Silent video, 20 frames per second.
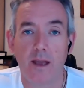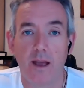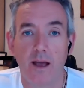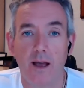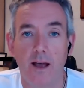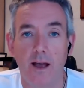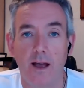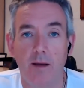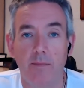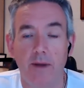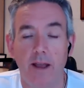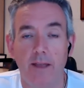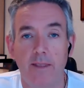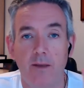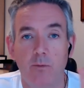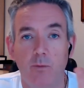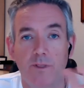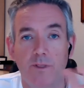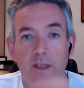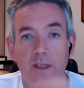and
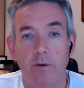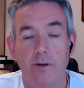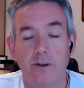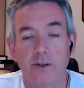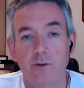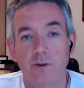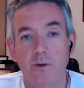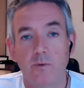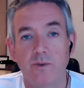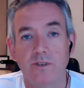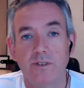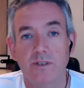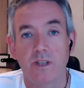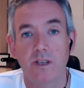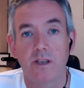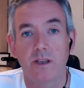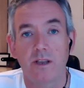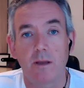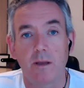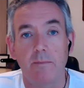then what they were doing was
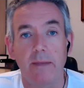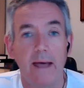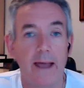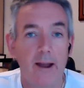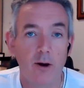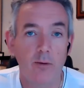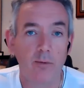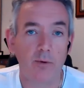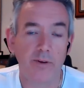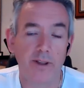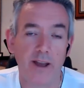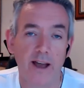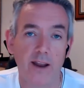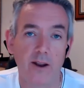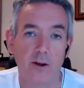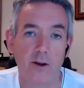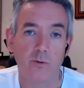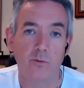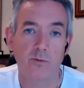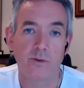their comparable
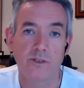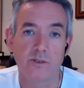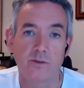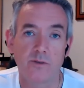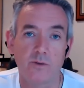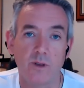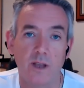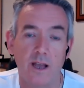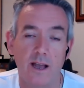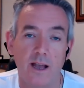data was